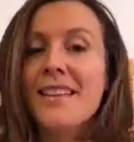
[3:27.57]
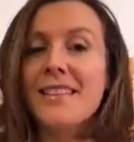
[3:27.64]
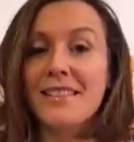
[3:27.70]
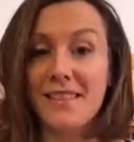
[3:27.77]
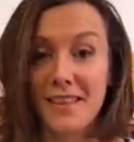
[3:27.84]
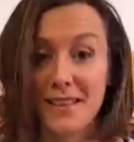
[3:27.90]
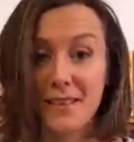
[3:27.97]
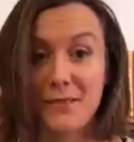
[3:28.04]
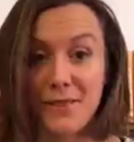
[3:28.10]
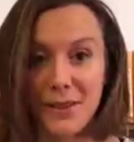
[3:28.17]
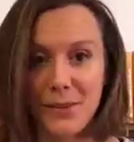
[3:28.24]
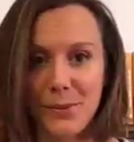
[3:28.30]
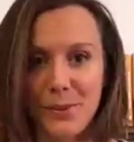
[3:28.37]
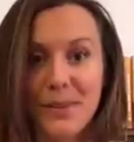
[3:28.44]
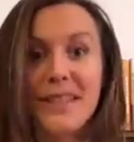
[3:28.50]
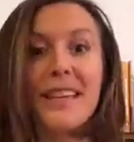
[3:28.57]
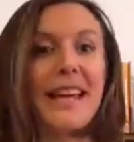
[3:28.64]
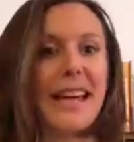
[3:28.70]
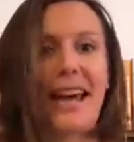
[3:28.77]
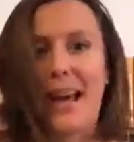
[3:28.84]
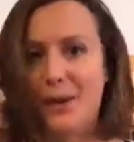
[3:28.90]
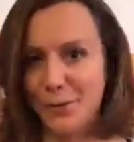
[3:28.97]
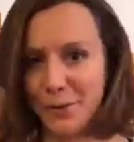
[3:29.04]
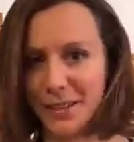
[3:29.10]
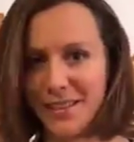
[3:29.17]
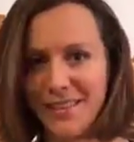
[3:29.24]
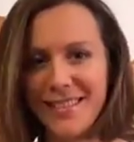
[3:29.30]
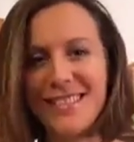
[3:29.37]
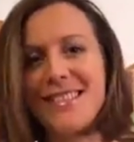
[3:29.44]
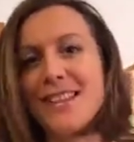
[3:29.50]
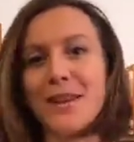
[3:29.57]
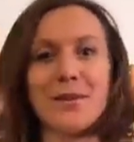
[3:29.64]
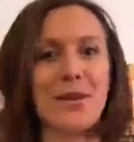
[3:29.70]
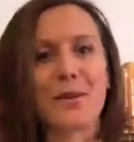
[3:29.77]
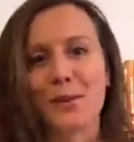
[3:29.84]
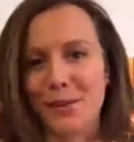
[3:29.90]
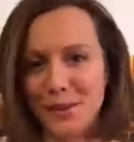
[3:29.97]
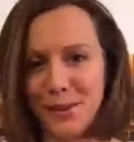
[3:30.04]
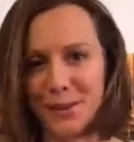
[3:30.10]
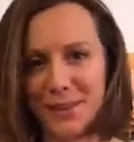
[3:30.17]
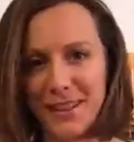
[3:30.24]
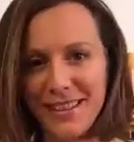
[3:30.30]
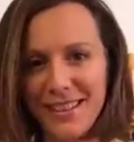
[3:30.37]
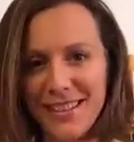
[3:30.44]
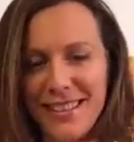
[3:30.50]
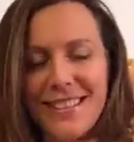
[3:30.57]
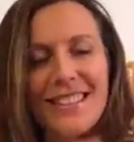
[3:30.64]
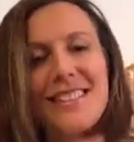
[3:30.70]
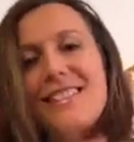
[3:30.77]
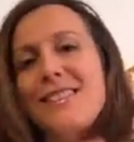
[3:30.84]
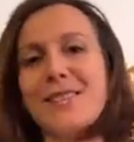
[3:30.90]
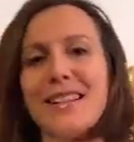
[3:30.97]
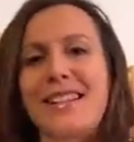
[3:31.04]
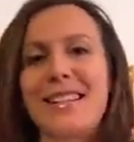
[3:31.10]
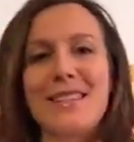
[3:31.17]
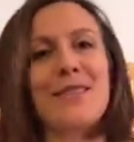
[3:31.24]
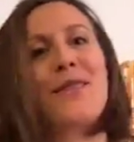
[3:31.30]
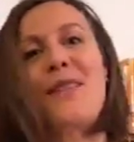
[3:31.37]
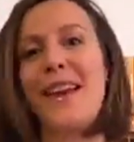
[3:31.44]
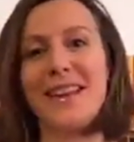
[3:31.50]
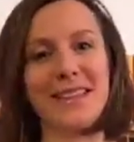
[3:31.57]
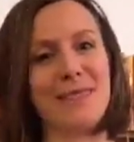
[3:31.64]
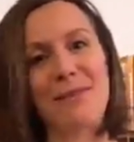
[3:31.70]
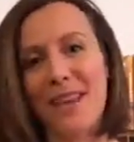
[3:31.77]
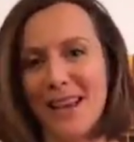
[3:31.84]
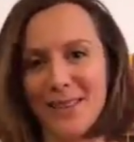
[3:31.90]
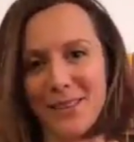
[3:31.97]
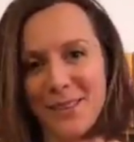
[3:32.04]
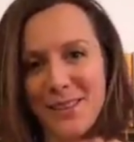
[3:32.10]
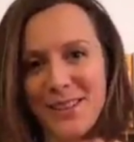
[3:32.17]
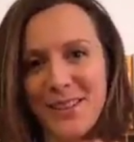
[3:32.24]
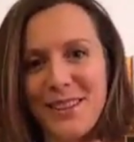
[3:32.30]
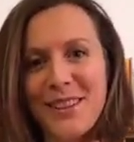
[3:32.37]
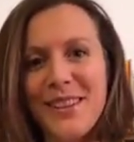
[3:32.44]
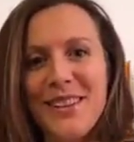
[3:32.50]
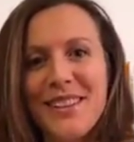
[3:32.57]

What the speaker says: So that's the first one, get it out. Don't hold on to it. Stress is not there to be held on to.